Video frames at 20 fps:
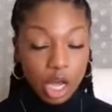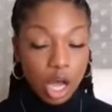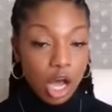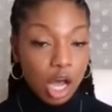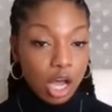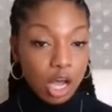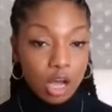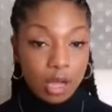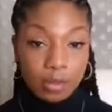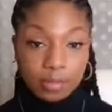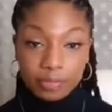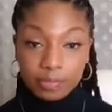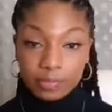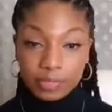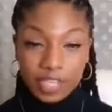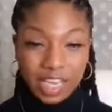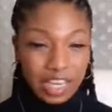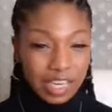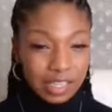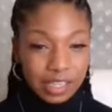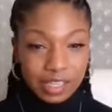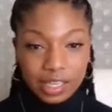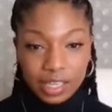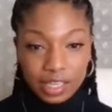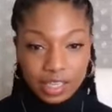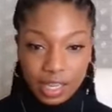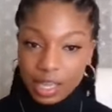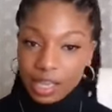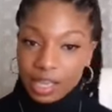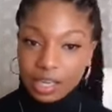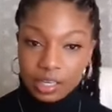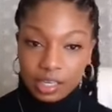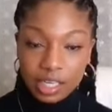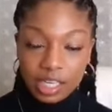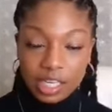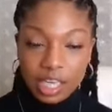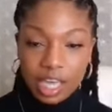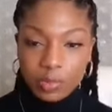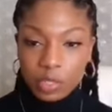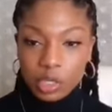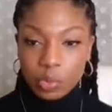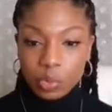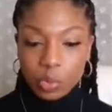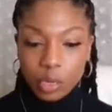anything like that, he gave me a